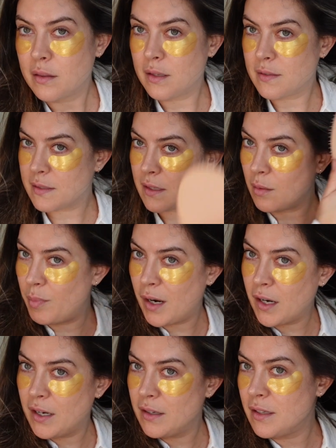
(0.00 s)
this little
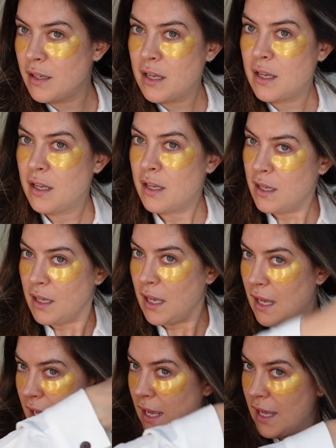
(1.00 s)
part.
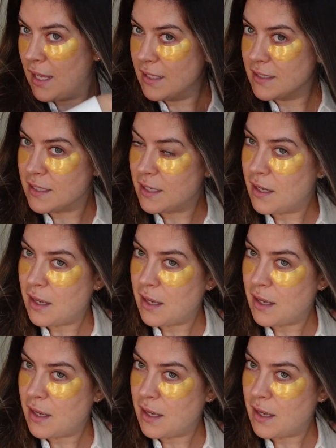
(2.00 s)
And